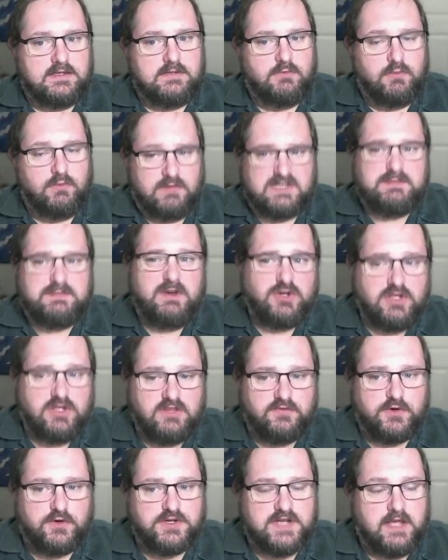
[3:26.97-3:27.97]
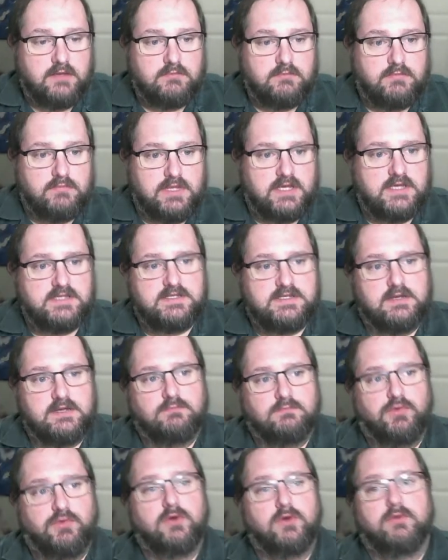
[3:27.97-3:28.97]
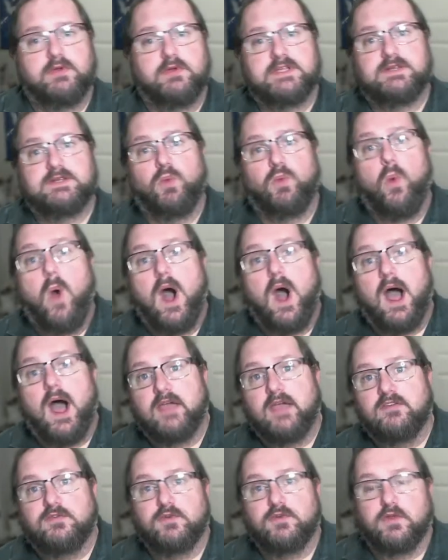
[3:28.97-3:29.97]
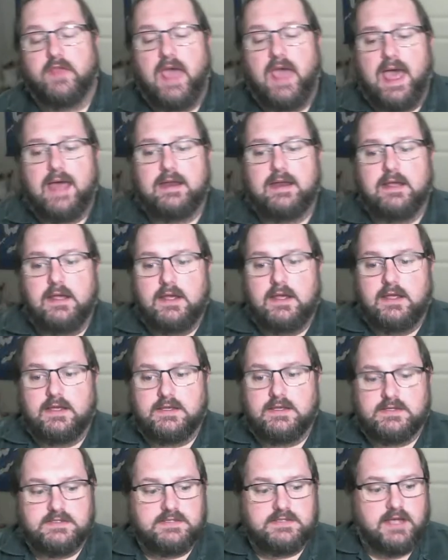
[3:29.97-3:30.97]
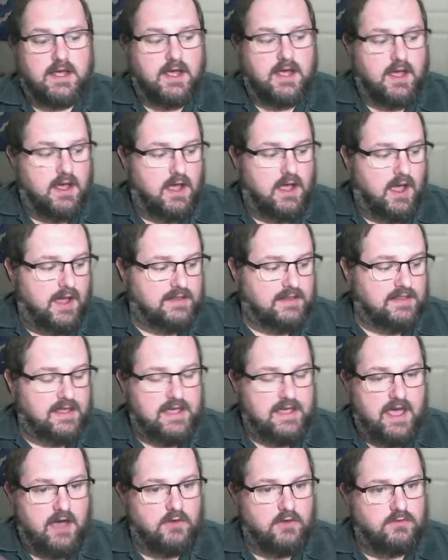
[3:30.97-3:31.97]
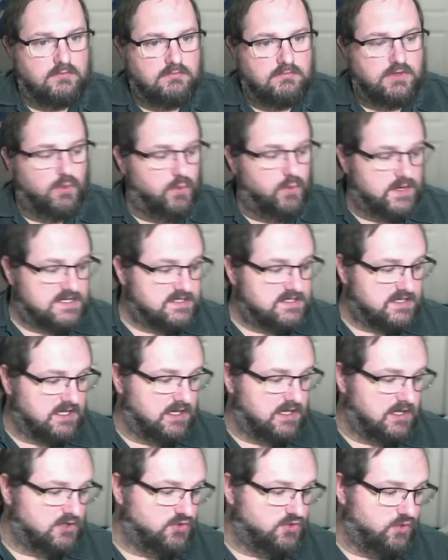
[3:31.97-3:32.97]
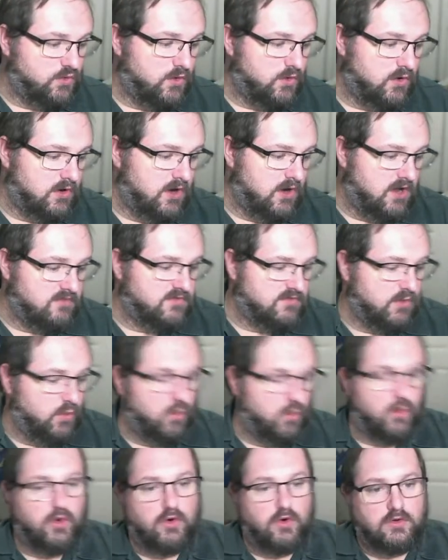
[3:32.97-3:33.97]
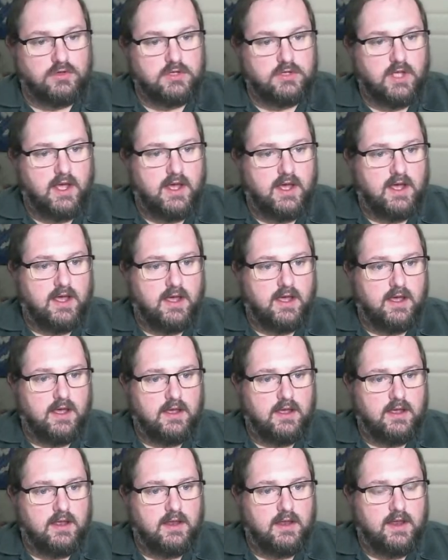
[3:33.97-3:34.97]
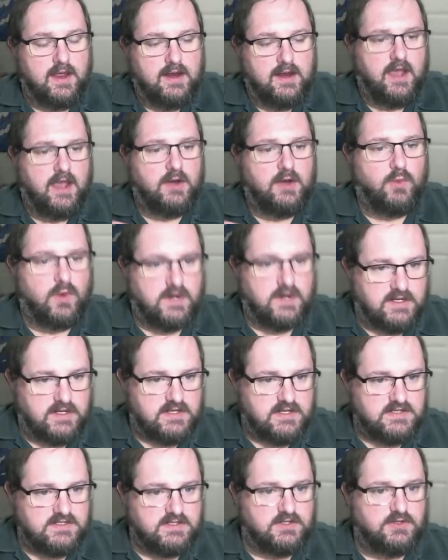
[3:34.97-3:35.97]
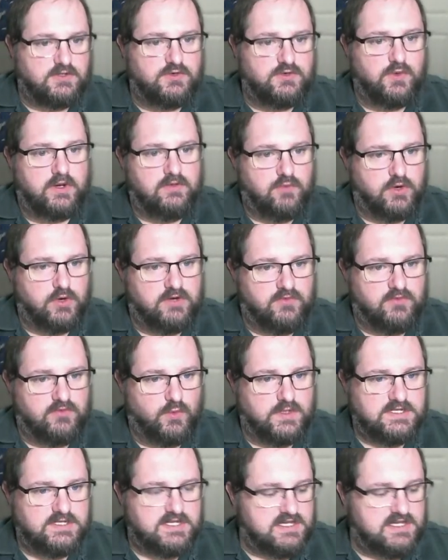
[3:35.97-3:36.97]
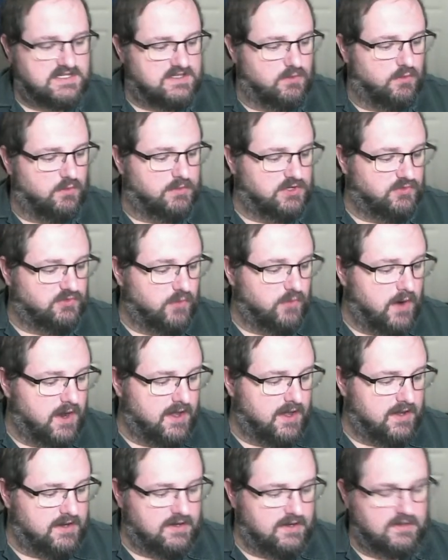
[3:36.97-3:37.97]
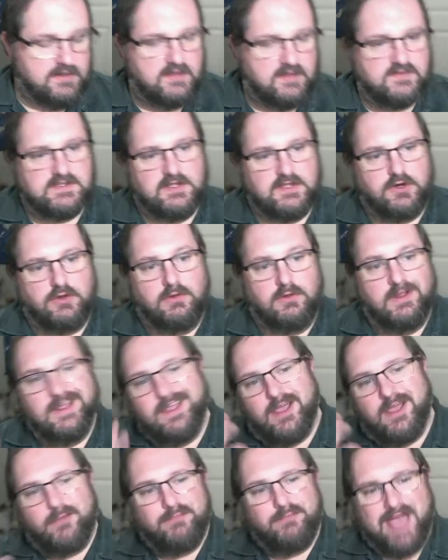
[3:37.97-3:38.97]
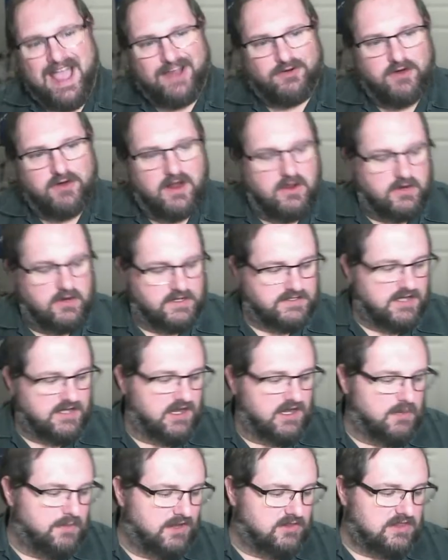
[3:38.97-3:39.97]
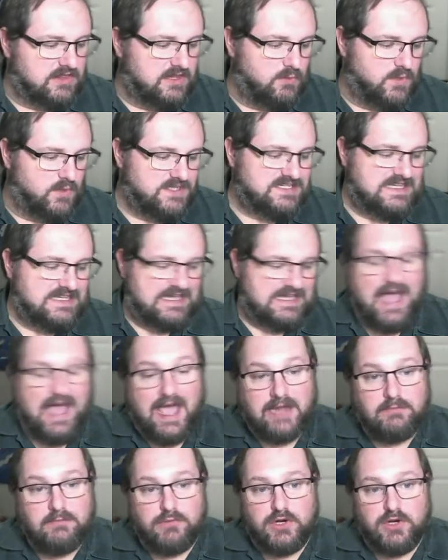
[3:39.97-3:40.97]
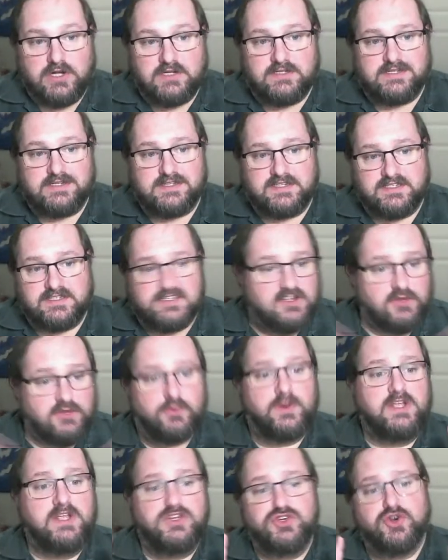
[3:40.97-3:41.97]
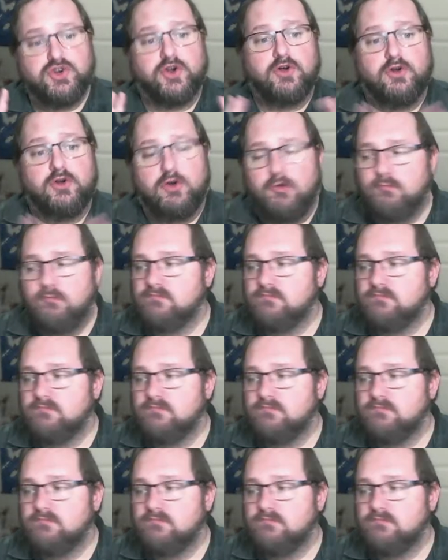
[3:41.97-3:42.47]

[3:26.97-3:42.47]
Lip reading: especially the first night, because the important reason why for that is I lay out the whiskey tour of the world and kind of what it is, the 24 different whiskeys that we'll be trying, gives a little background. I talk about the whiskey guidebook, distillery journal,